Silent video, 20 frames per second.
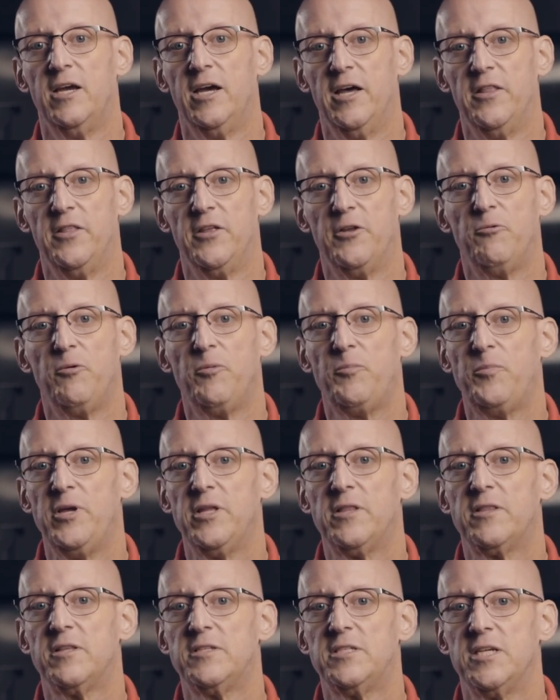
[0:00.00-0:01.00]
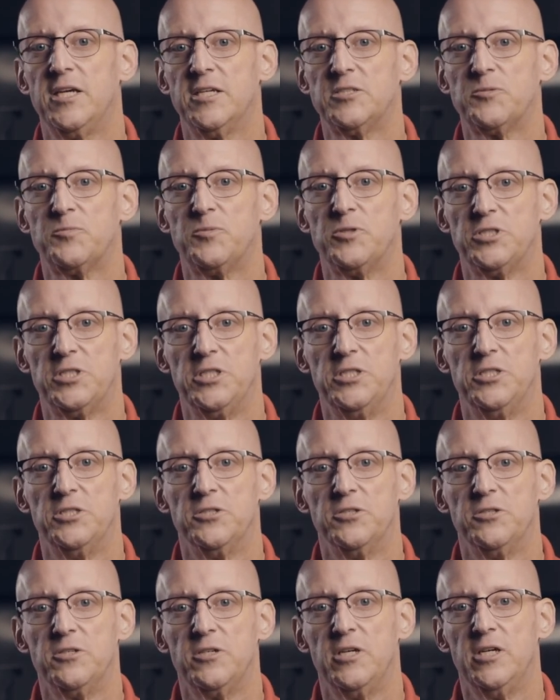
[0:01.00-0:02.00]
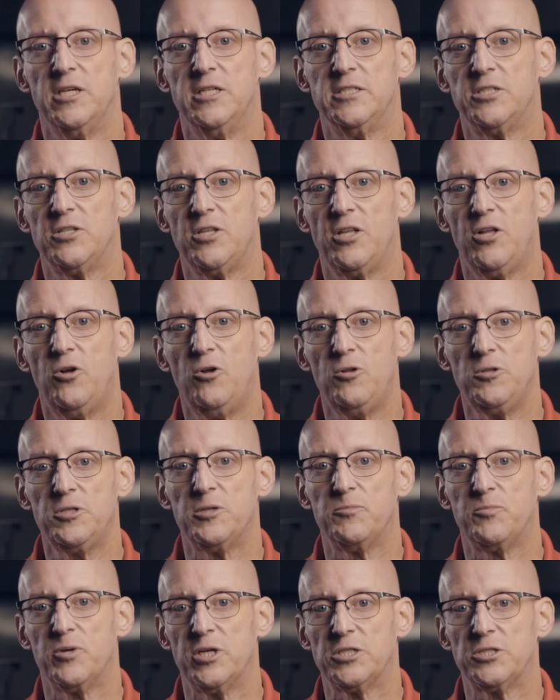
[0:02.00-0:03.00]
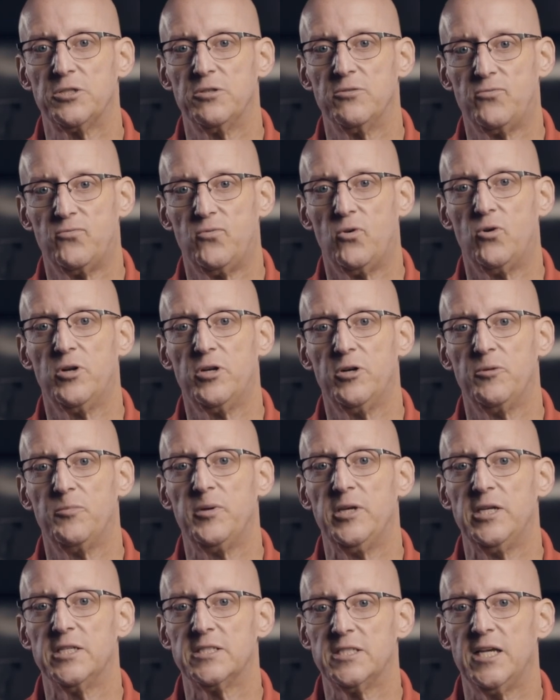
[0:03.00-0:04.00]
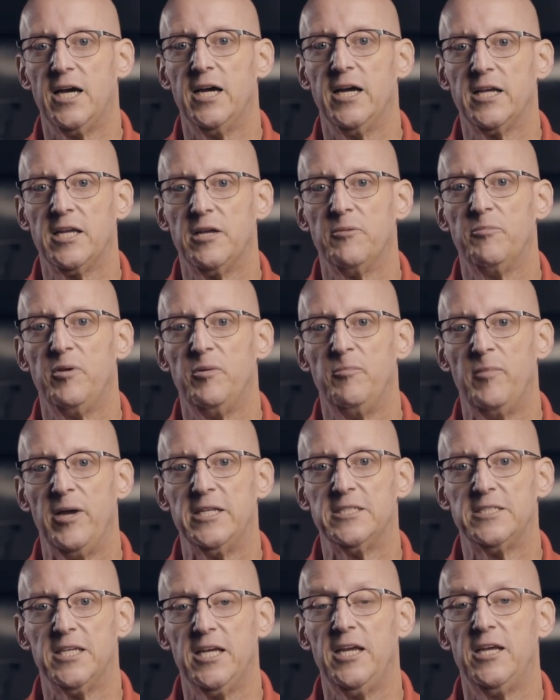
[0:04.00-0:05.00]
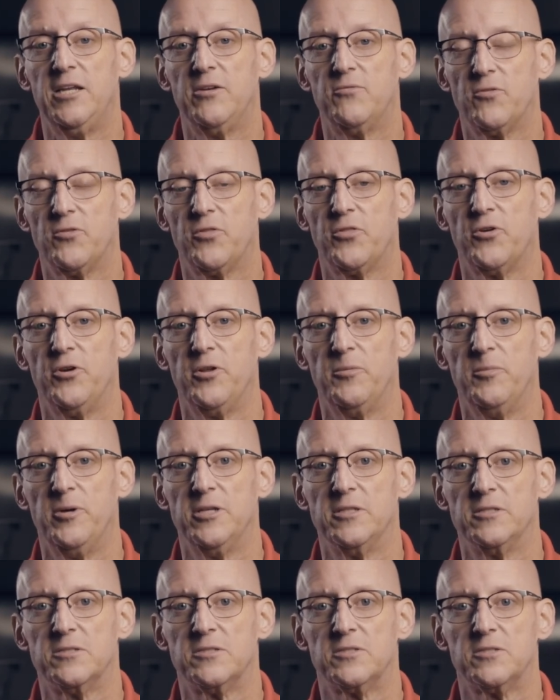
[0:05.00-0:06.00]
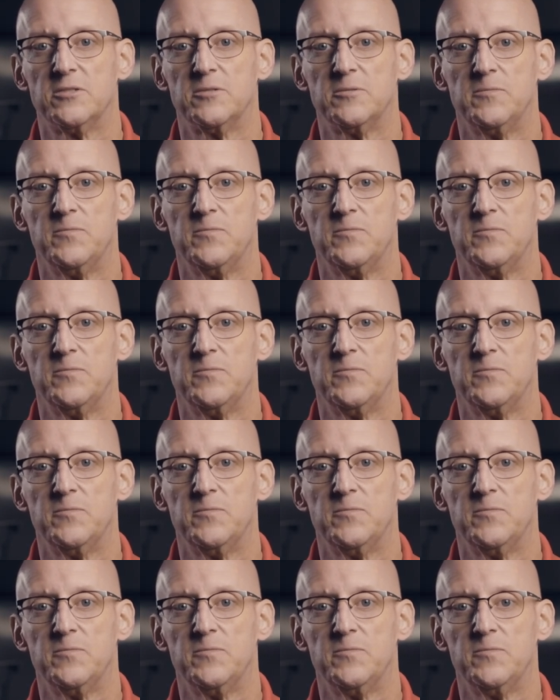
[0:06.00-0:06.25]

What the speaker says: and then repeat the test procedure until a holding pressure of 400 psi can be maintained for 30 minutes.